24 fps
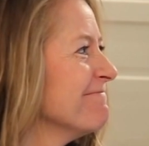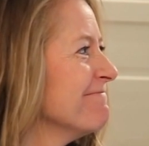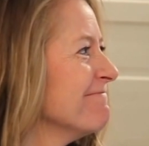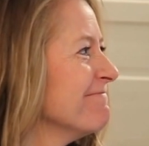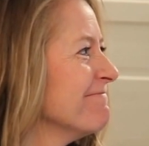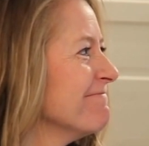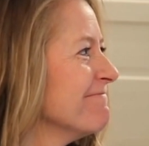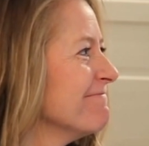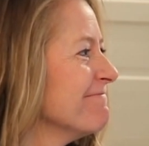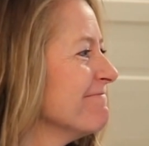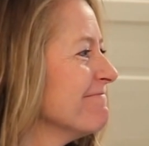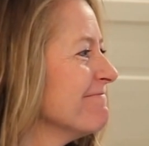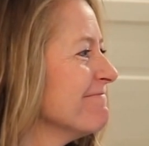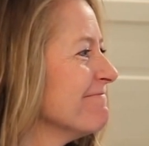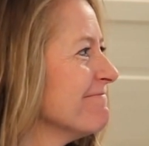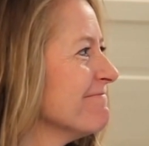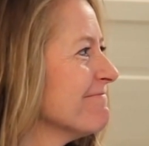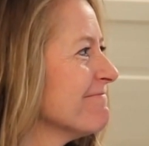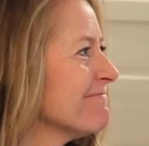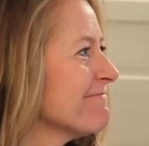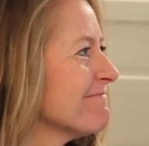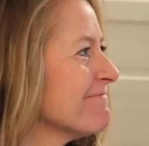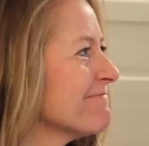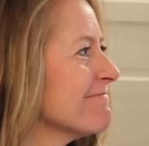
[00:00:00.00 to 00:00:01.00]

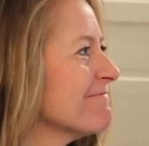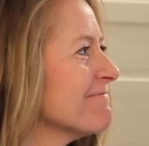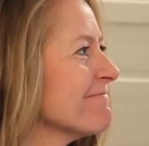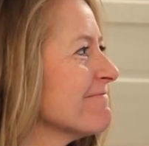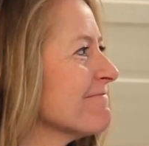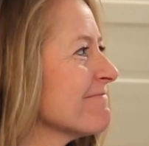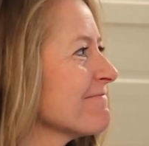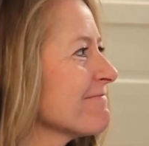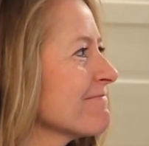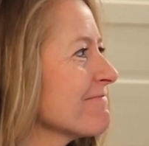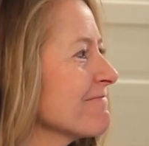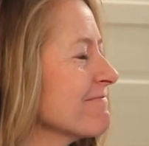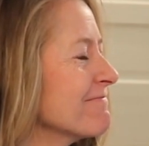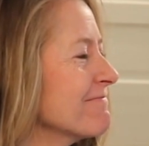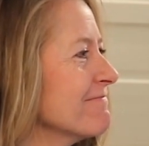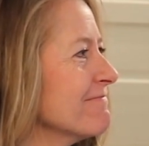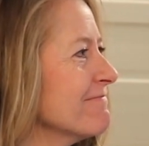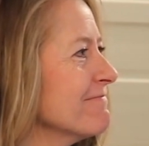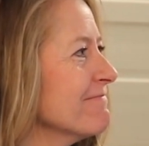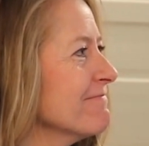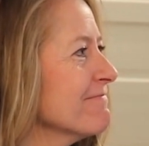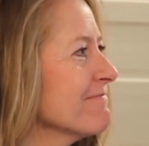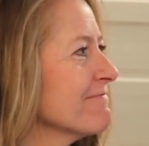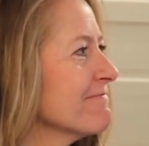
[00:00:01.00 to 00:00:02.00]

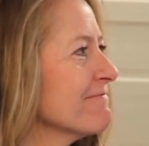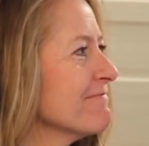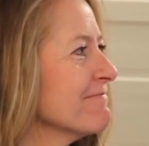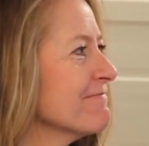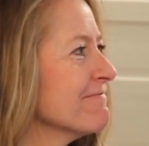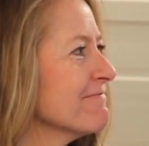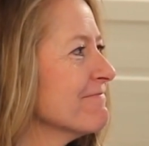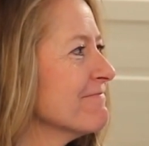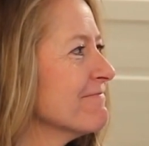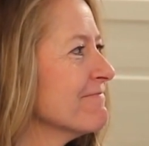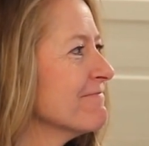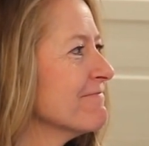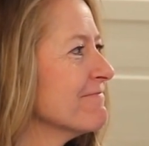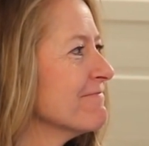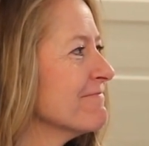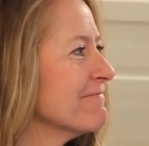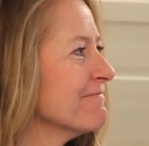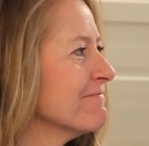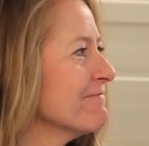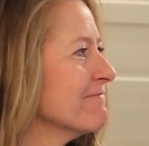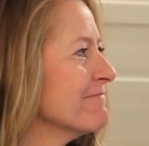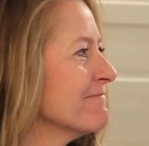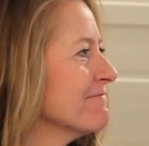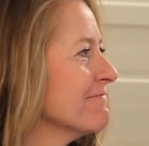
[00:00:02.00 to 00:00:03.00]

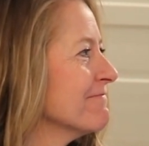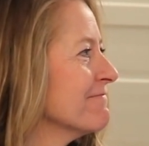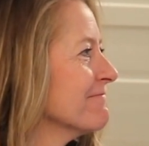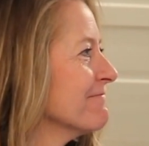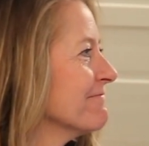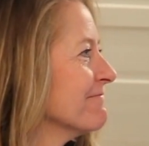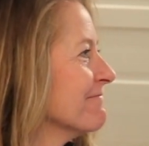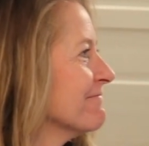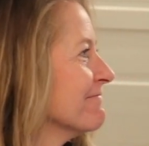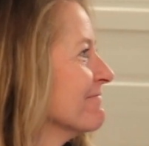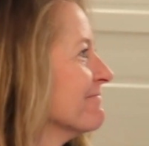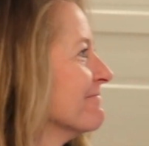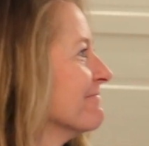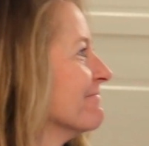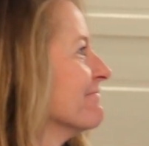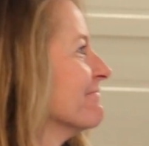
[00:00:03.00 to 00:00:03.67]
The person shown says nothing.